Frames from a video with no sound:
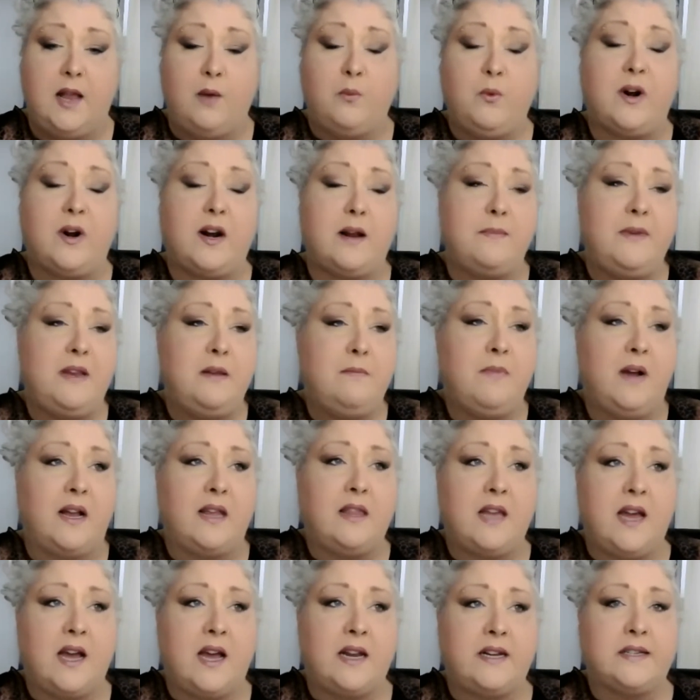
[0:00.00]
And what I mean
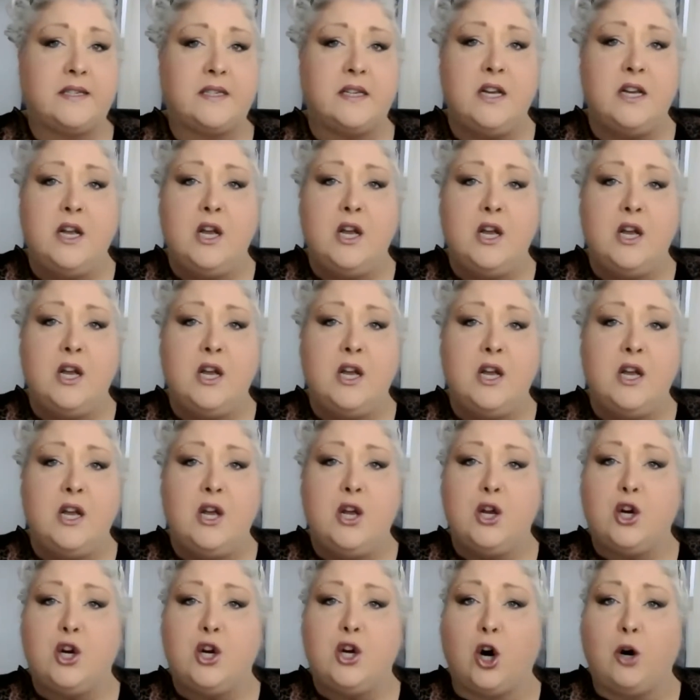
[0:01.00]
by that is
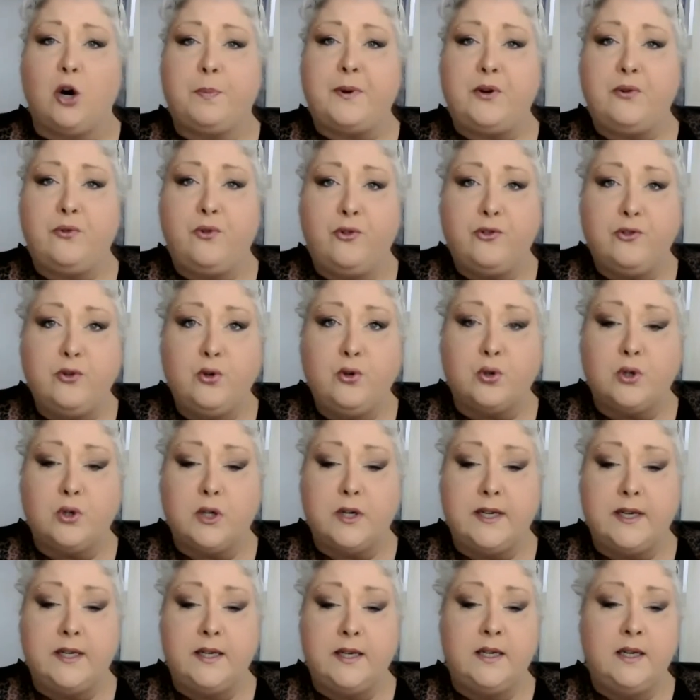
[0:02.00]
carpet and
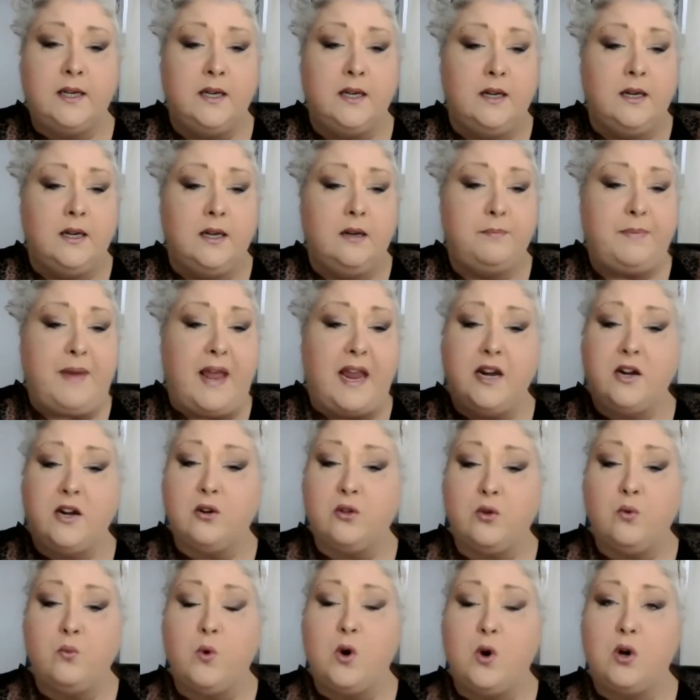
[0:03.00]
flooring, paint
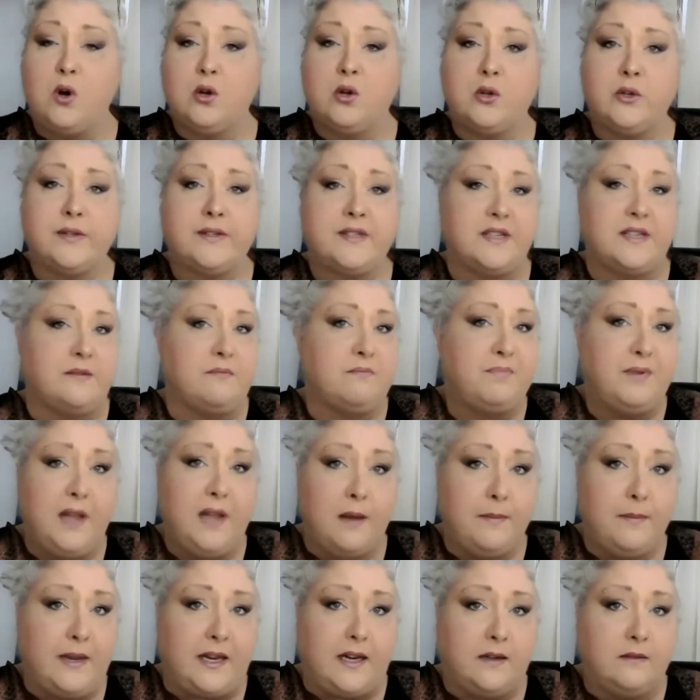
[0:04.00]
on the walls, and
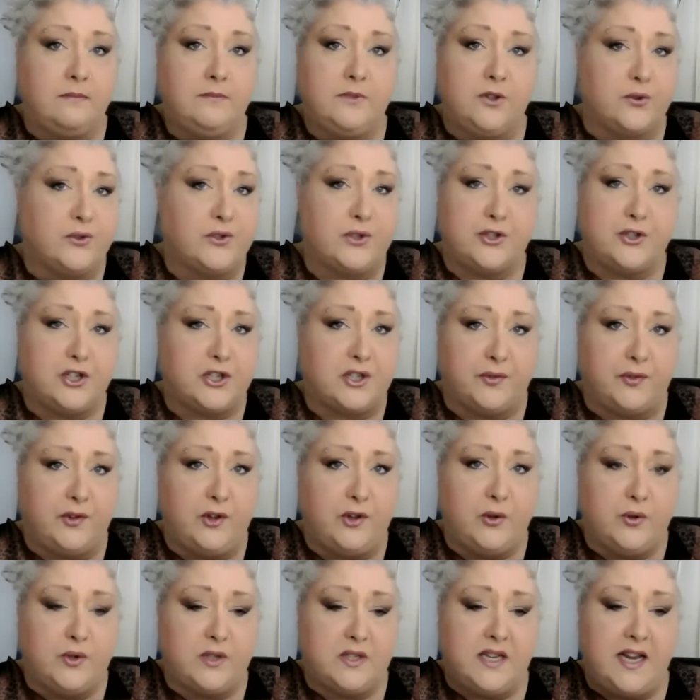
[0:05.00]
plumbing. Those are just a
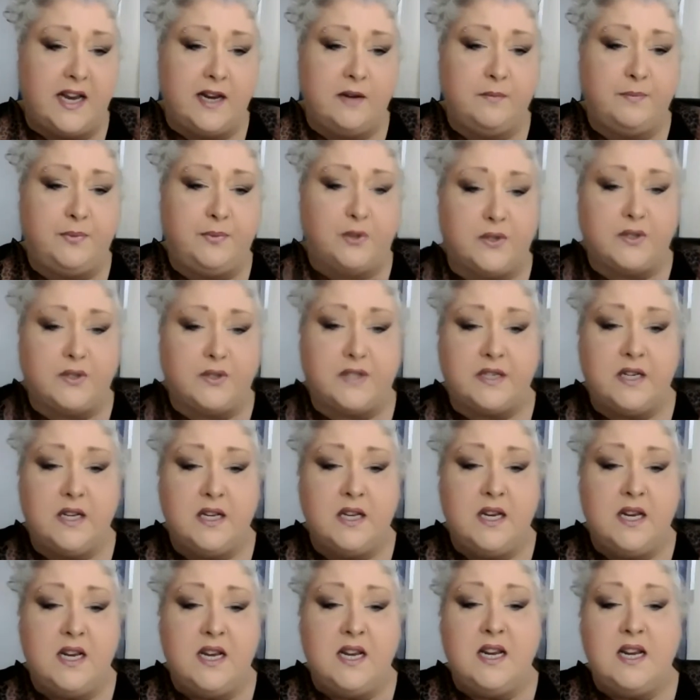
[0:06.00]
few examples.
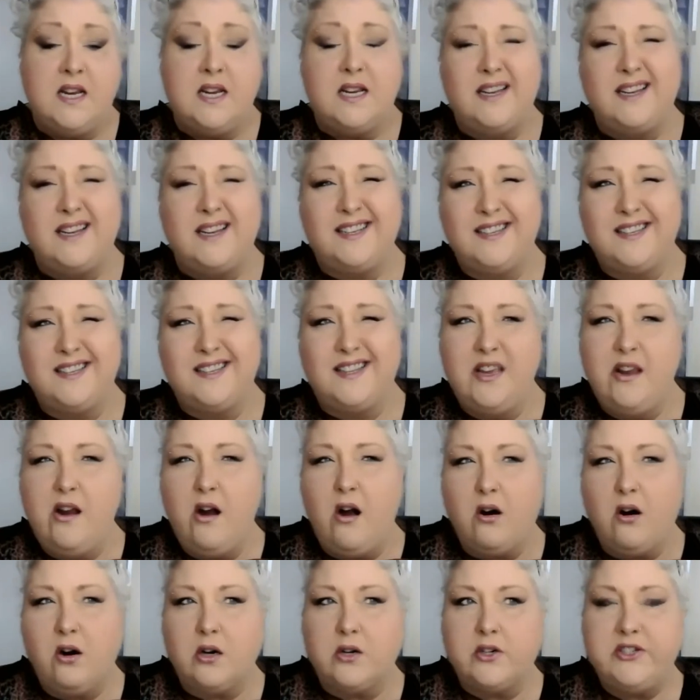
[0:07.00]
The
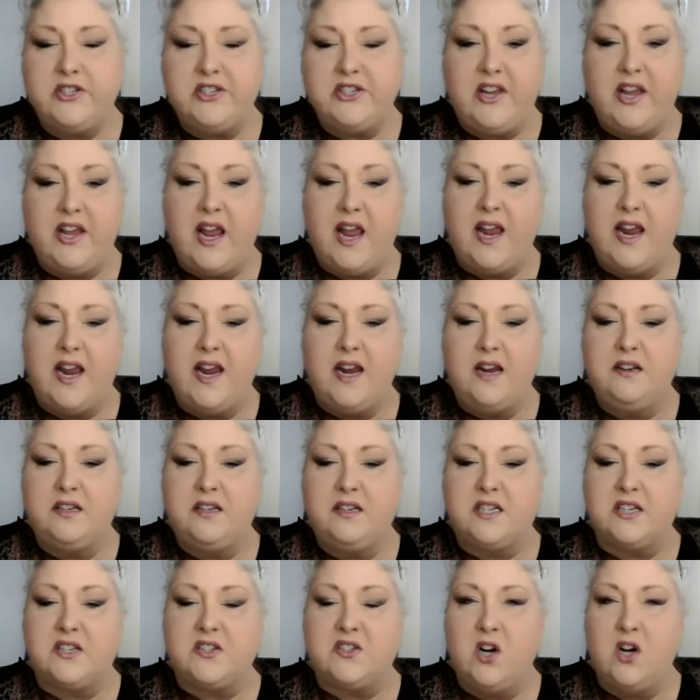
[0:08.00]

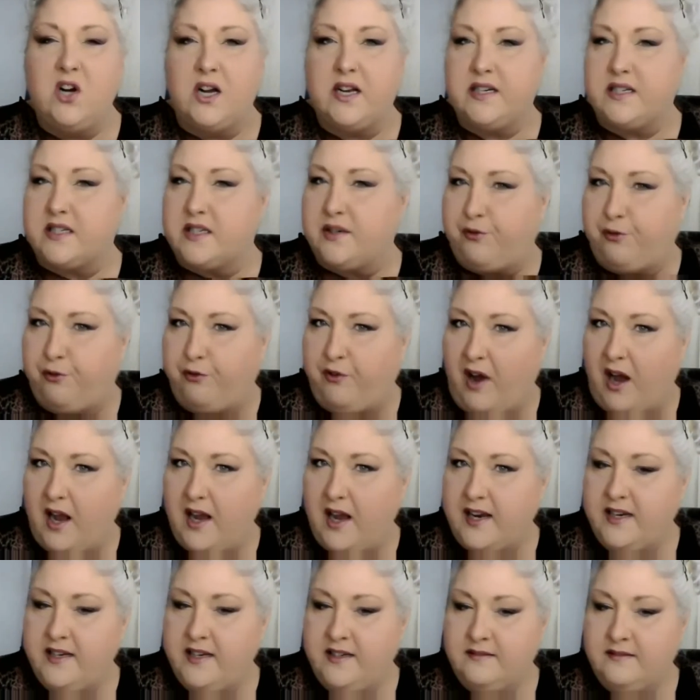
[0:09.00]
RTA does not
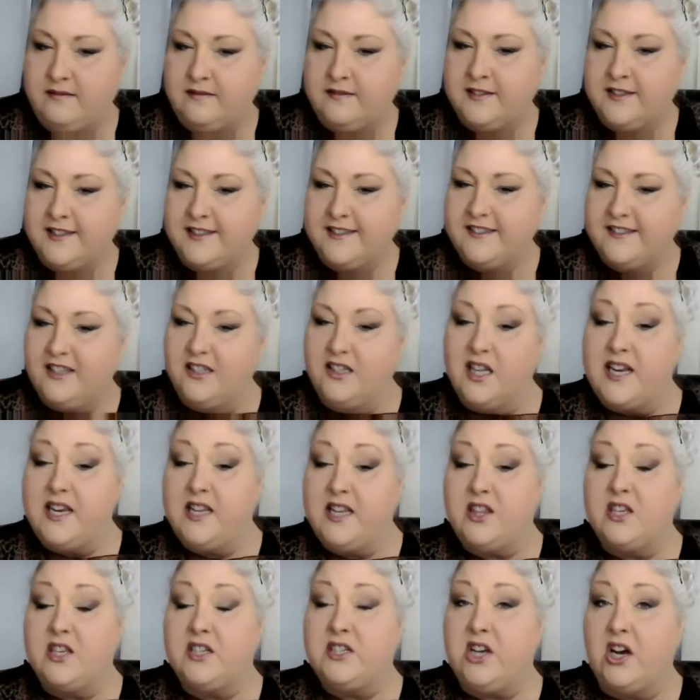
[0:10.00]
define the
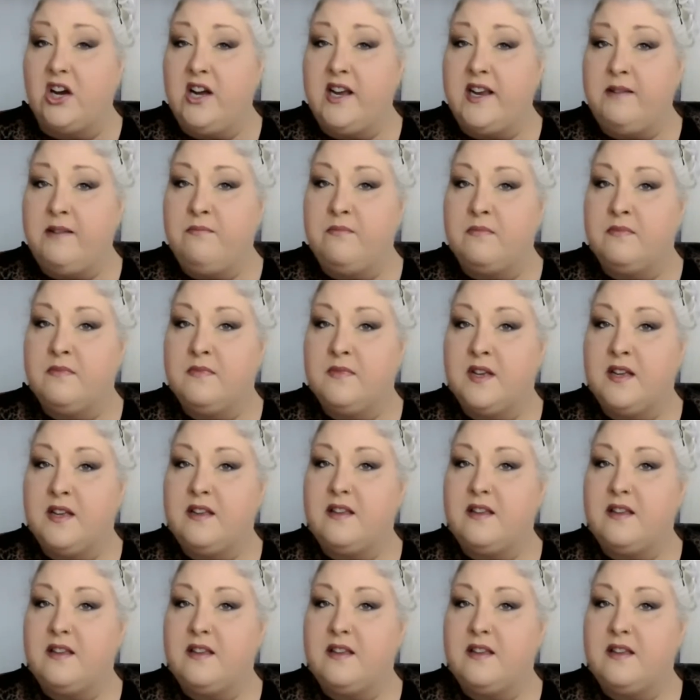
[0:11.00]
length of time